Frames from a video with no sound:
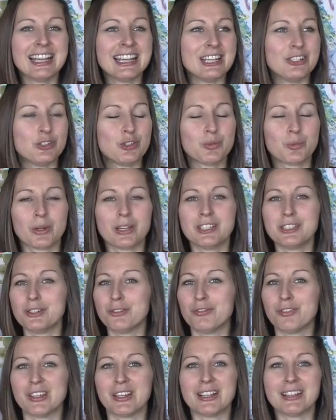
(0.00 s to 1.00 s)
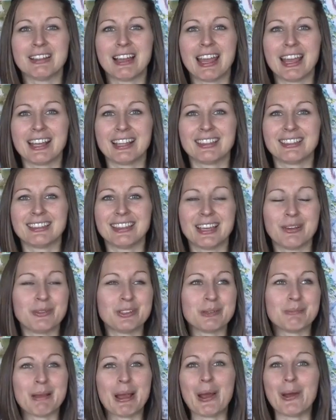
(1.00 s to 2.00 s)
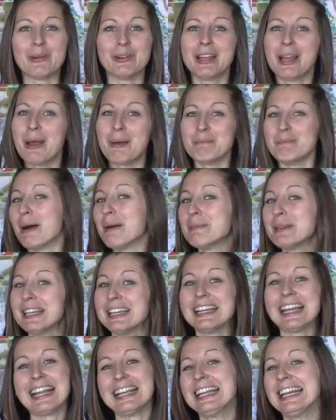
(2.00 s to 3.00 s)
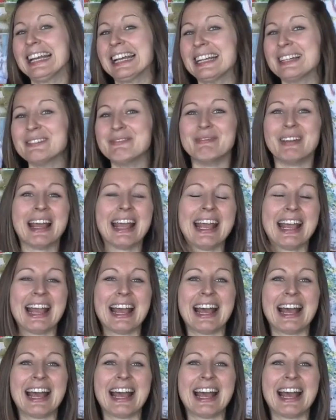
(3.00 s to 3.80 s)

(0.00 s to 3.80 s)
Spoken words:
He just wanted to feel like it was about Mommy and him.